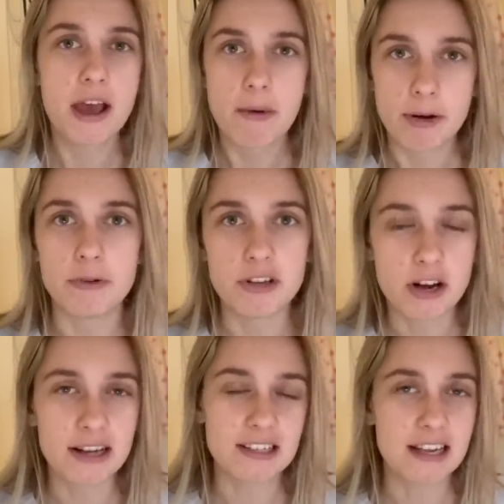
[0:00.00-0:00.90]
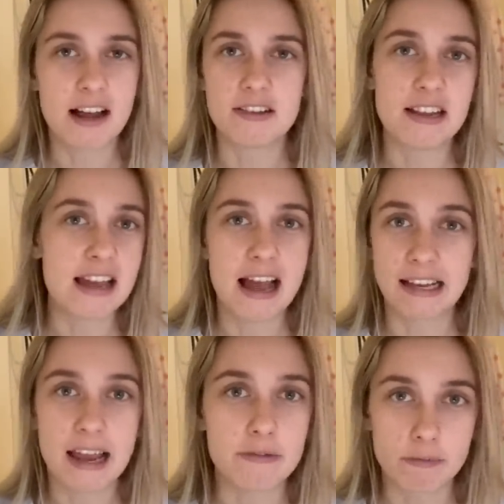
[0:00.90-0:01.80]
went on the United Stand today and
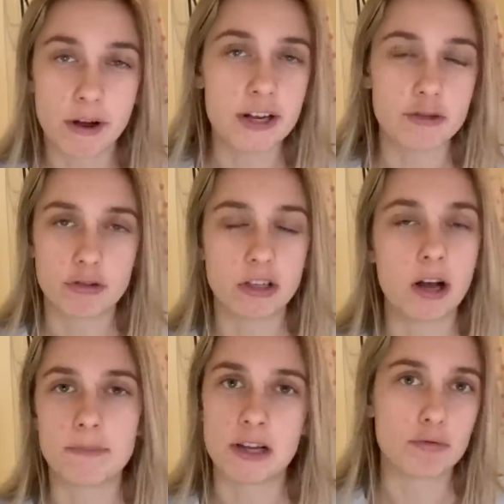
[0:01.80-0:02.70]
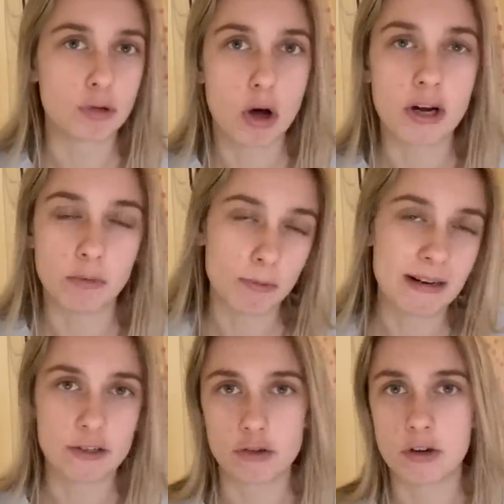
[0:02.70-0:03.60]
gave some very interesting updates regarding what
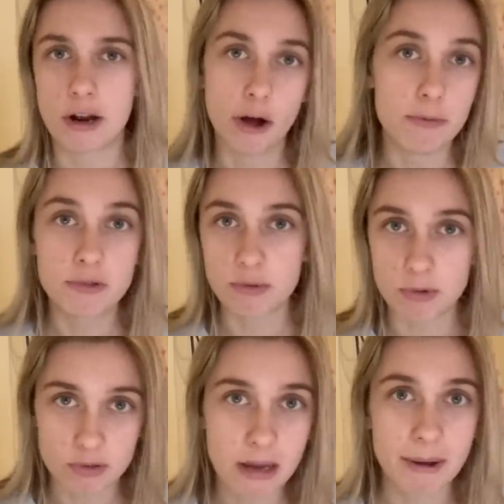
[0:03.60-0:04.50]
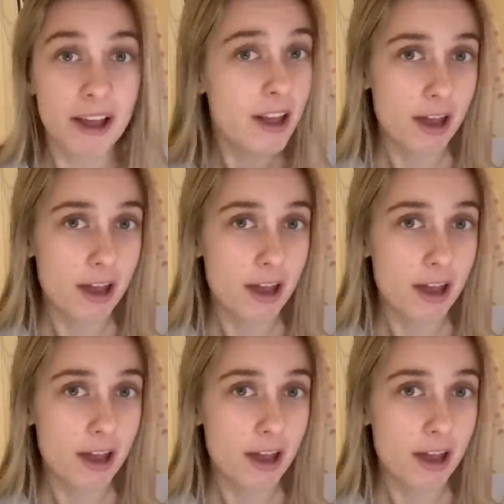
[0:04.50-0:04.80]
Manchester United hopes to do in the summer.